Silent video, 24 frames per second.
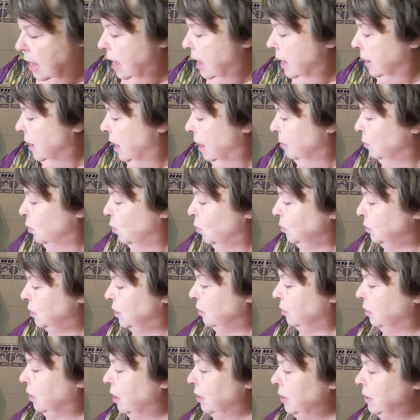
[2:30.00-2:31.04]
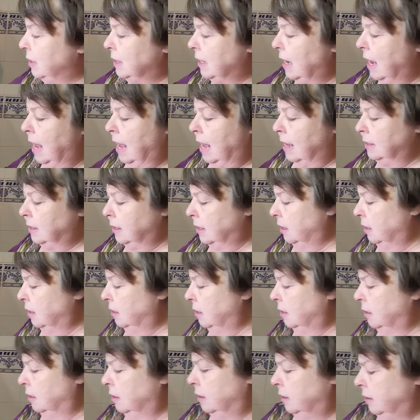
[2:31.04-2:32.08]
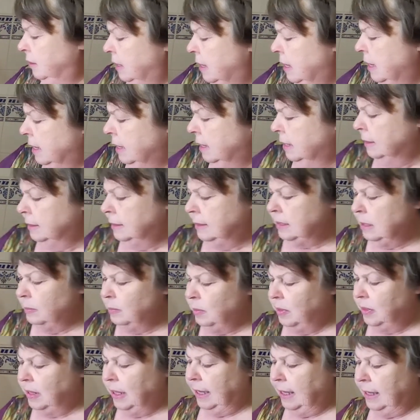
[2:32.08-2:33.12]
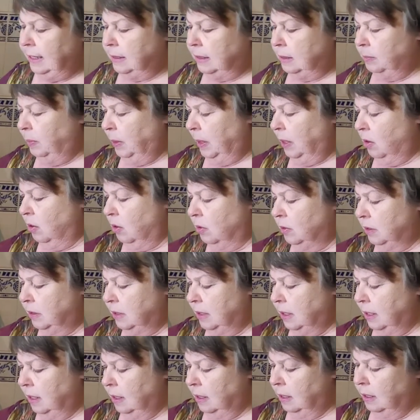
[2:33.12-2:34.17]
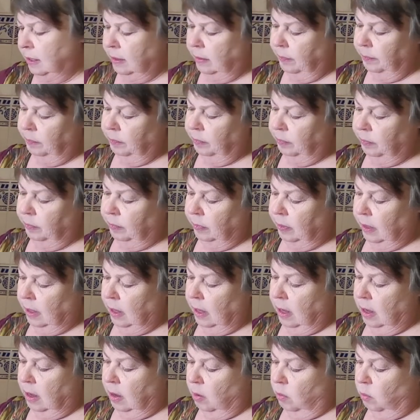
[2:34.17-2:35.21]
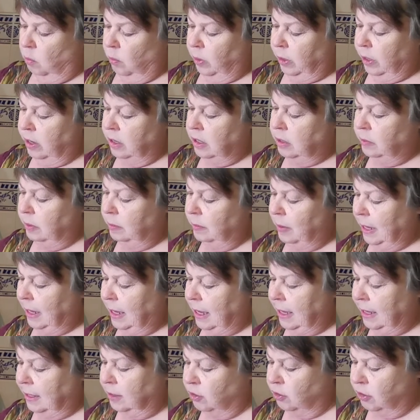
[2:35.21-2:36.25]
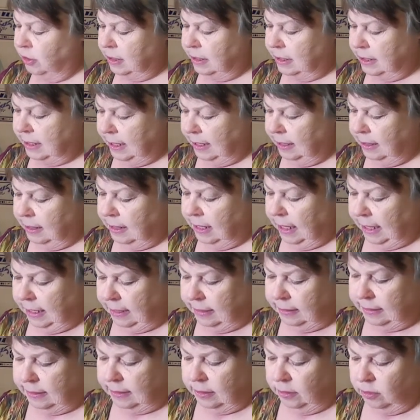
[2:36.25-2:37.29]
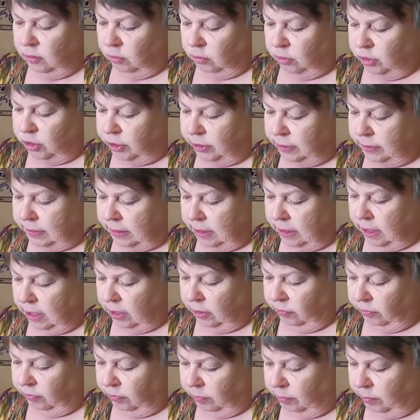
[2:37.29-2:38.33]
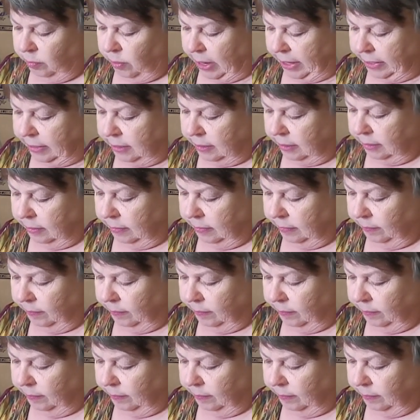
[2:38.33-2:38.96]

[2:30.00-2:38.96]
And I'm also going to add some of these because we're going to be making interesting things, not just a loaf of bread.